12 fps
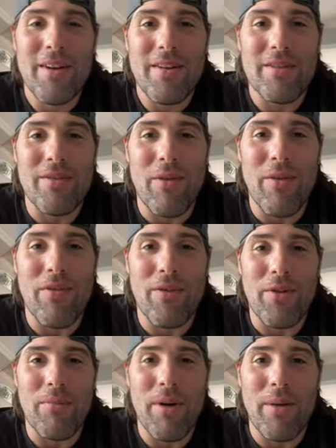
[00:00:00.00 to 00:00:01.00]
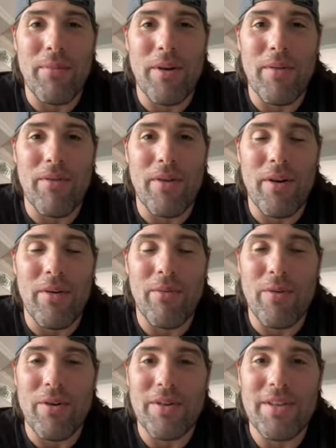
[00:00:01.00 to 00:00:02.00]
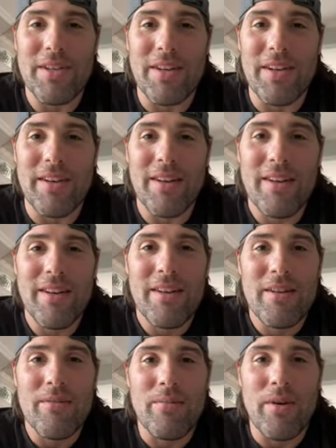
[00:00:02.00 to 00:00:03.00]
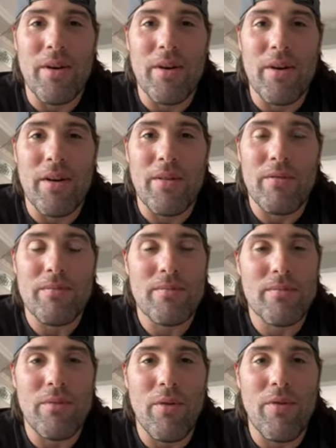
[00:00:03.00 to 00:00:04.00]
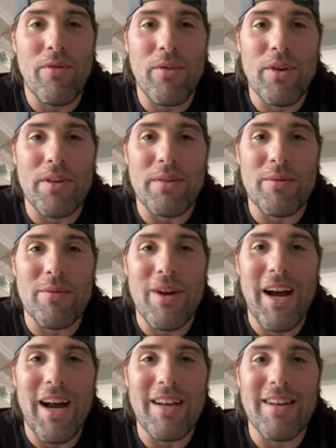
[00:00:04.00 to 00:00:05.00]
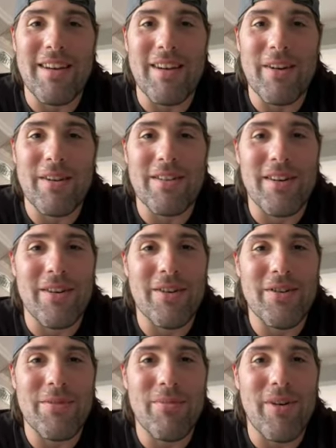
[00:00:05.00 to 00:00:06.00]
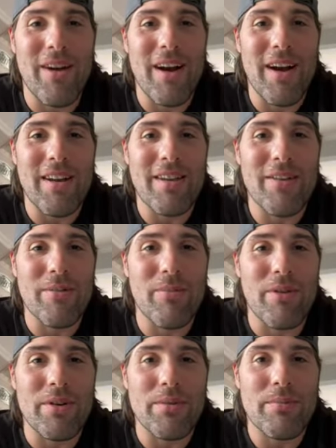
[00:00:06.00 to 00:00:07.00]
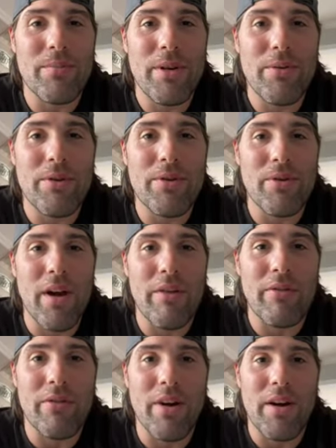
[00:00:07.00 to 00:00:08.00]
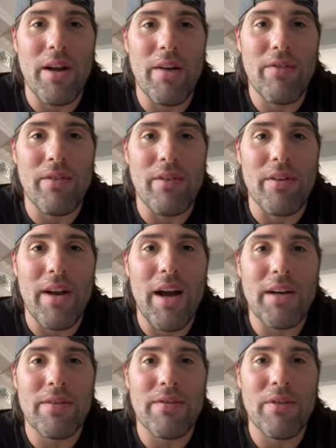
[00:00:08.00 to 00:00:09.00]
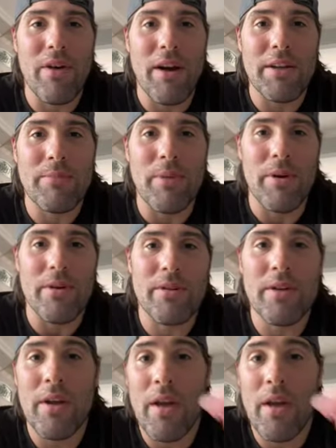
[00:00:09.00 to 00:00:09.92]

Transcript: So hopefully you're pumped up for it when you see it. But uh, hopefully you get some new hockey gear because I heard you play hockey. You're playing Pee Wee Travel right now for the Knoxville Ice Bears.